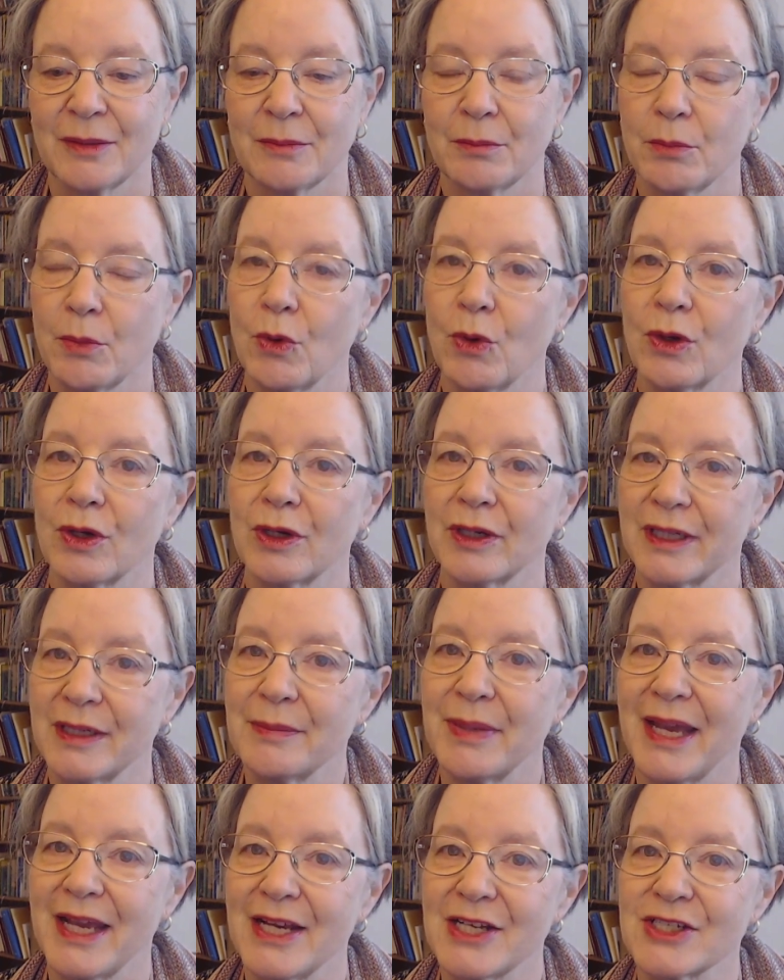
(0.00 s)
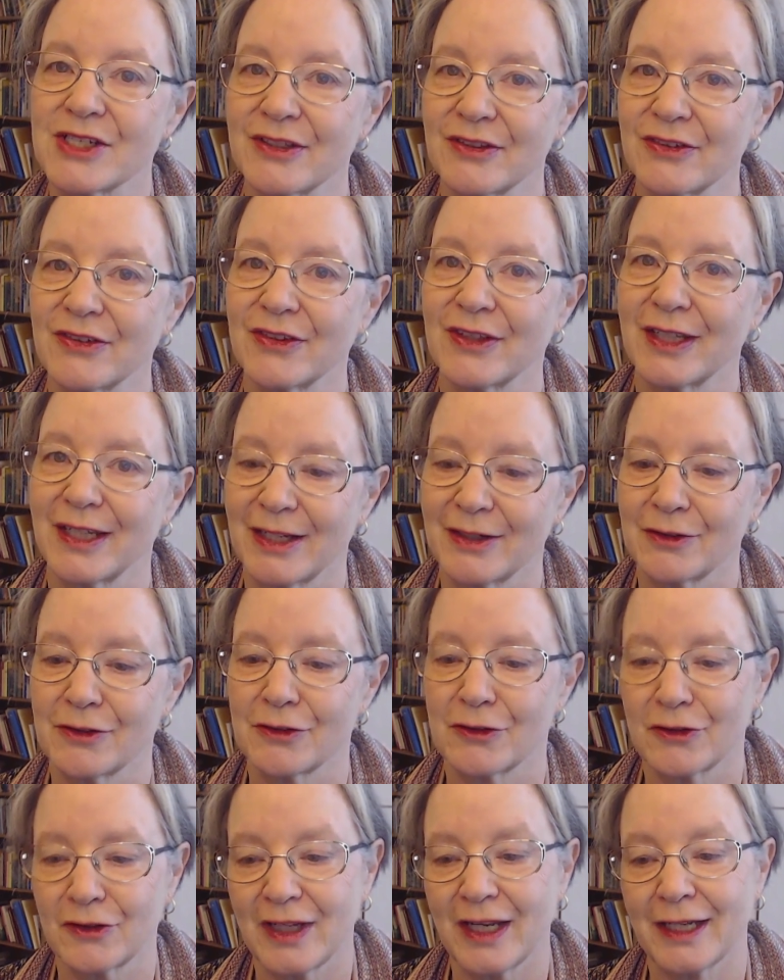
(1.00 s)
More impatience than
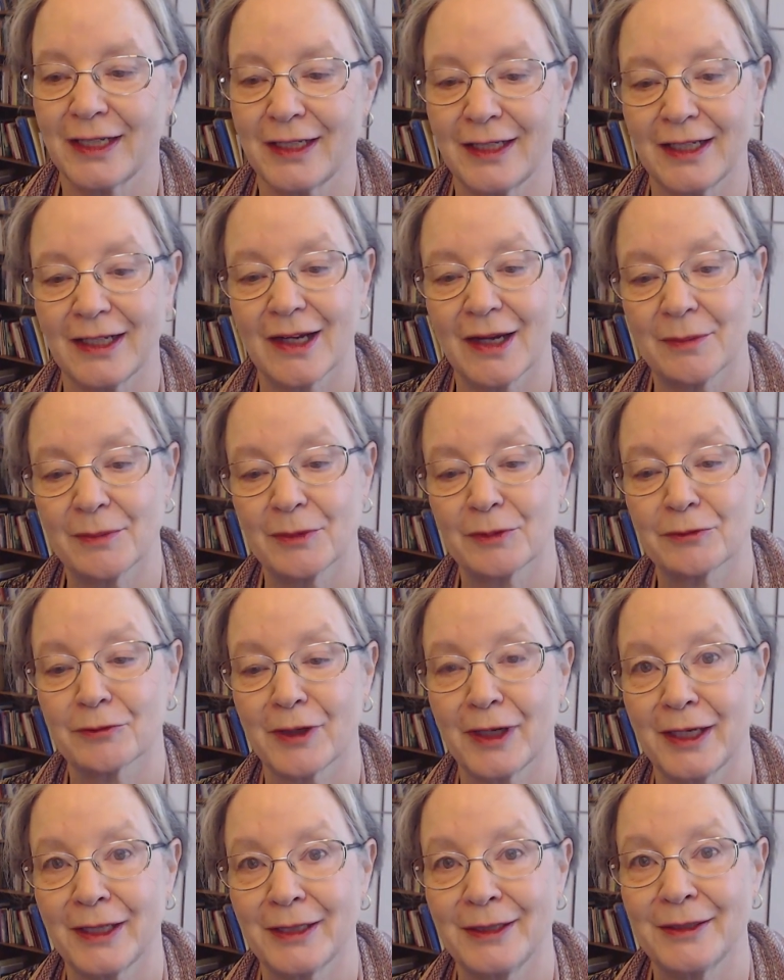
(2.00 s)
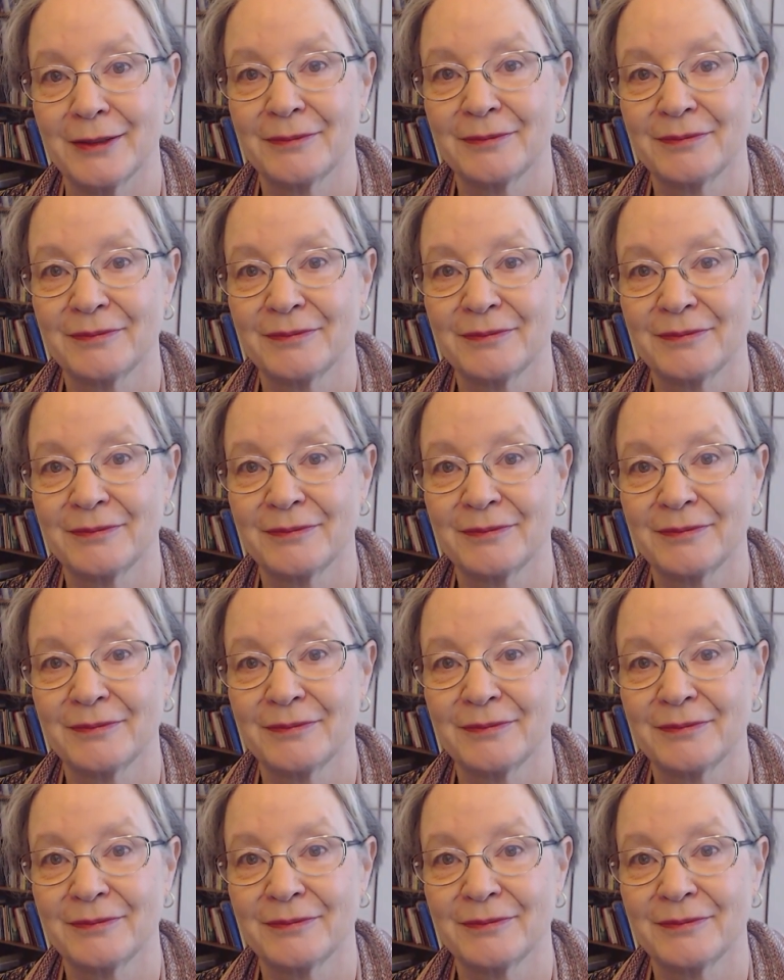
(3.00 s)
understanding, I'm afraid.